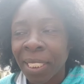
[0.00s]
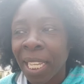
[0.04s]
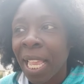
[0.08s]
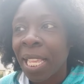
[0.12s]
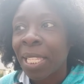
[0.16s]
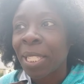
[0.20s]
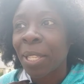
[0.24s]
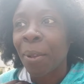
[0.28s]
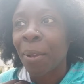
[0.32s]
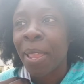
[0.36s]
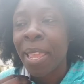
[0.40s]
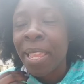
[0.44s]

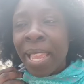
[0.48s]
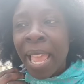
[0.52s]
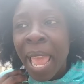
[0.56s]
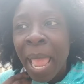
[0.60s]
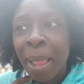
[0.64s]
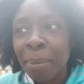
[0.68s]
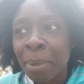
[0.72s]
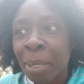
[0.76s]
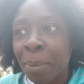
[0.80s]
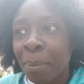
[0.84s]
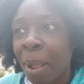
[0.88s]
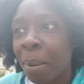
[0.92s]
So he
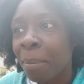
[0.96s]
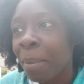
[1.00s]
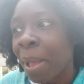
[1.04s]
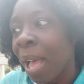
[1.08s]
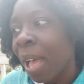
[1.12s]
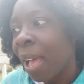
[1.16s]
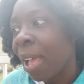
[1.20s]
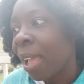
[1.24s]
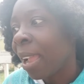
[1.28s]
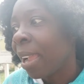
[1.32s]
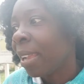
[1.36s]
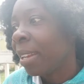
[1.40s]
came to my
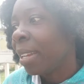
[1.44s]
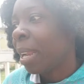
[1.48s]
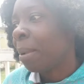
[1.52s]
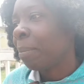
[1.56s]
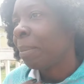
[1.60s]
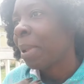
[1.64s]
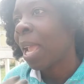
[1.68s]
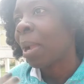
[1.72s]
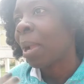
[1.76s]
mind, and I'm like,